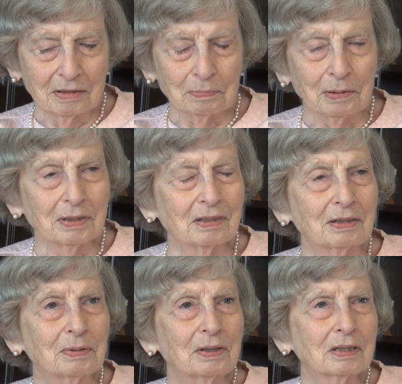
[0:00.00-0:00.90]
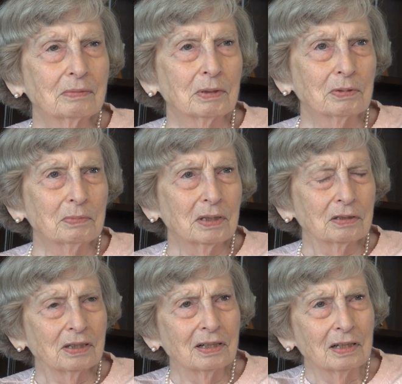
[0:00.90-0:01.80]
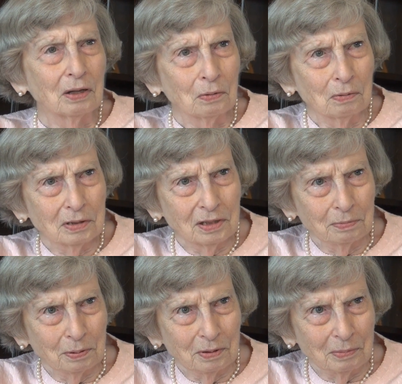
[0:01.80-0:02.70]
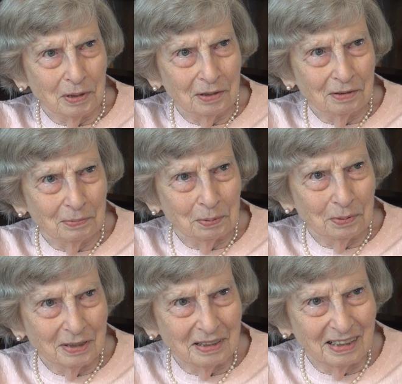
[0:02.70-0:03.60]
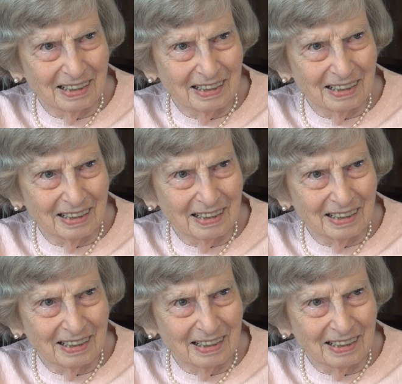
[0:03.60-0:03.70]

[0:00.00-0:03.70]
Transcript: public librarian come up to me and say, what's the preliminary print?